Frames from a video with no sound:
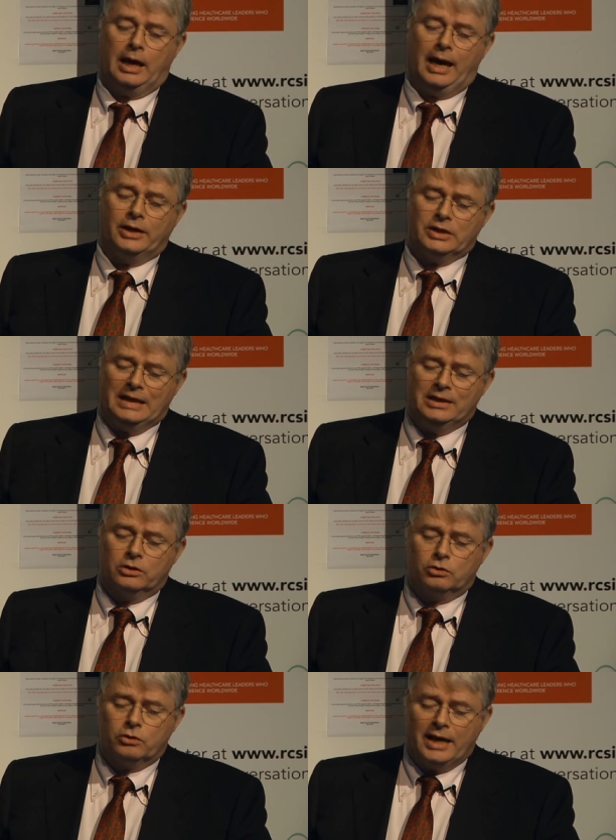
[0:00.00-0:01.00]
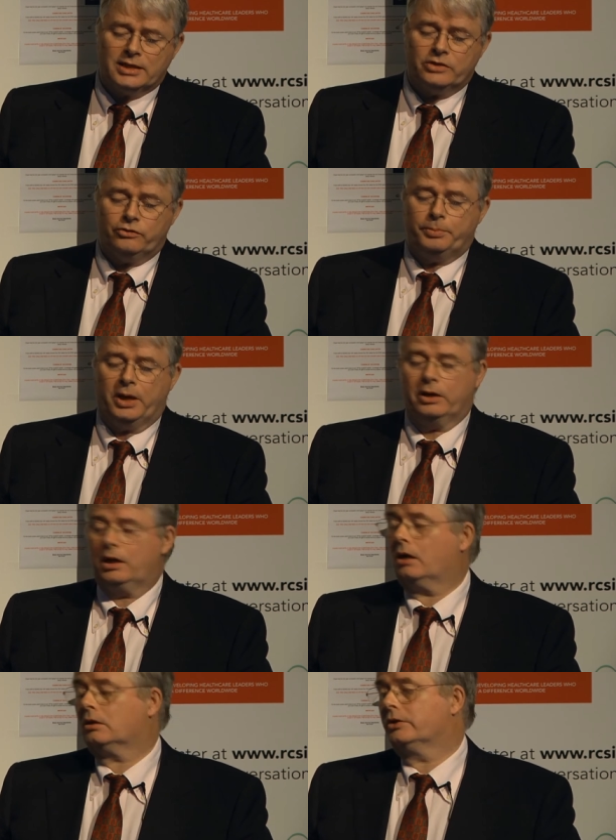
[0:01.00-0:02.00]
And in aggressive
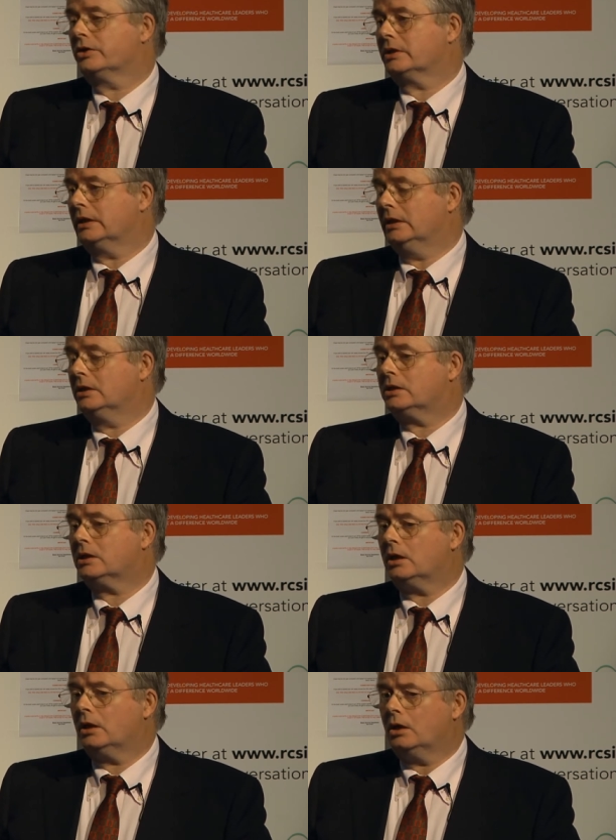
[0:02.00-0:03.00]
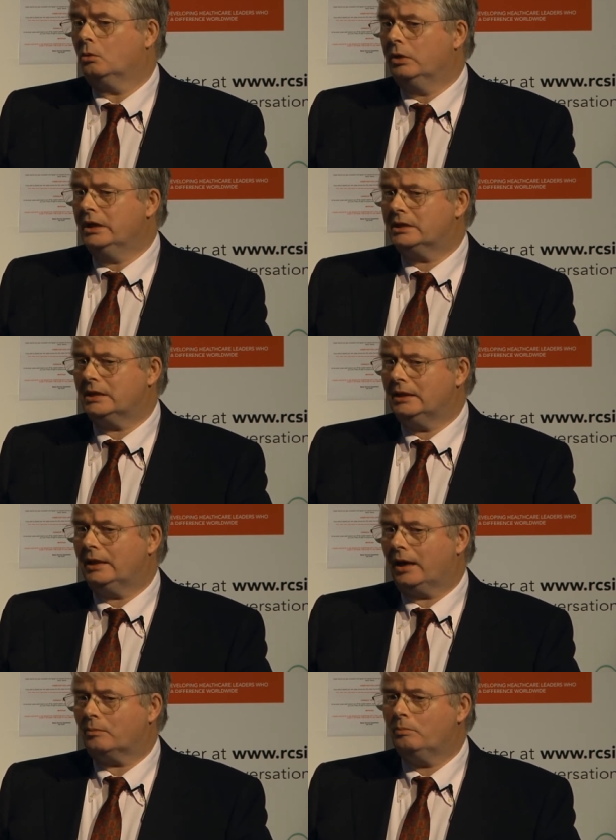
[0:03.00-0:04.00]
periodontal disease, we see
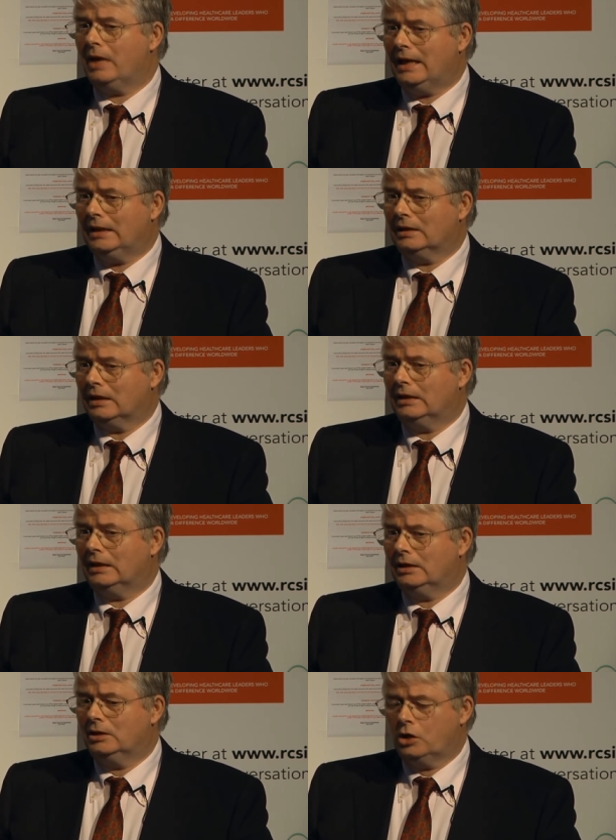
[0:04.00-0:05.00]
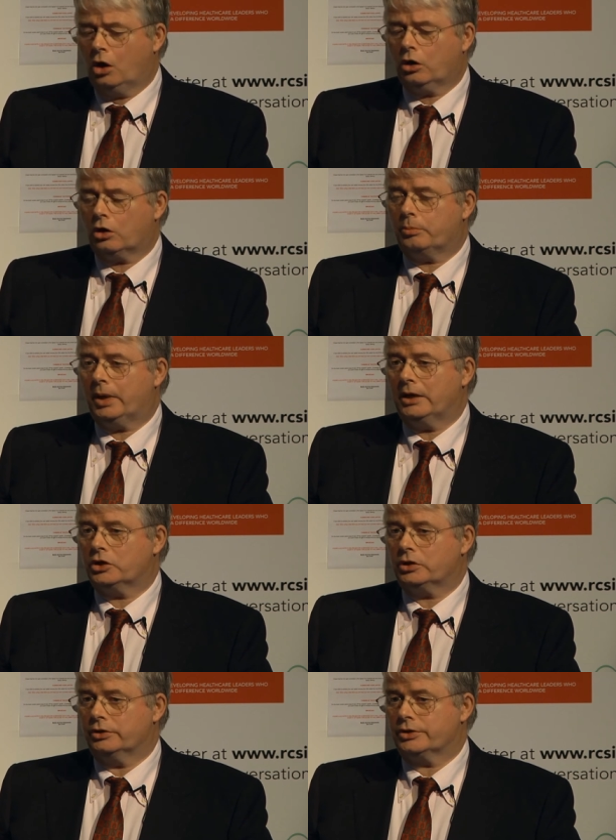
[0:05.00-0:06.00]
that mainly in younger
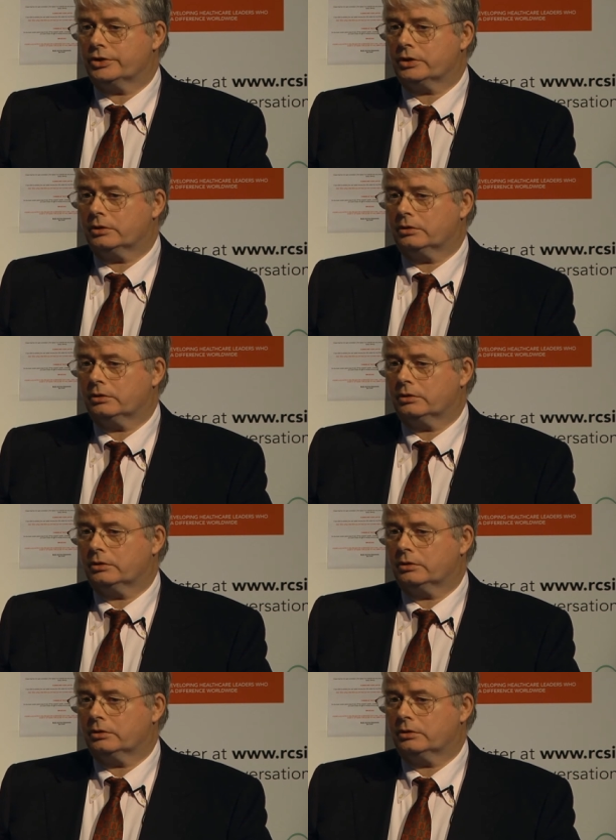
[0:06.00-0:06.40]
patients.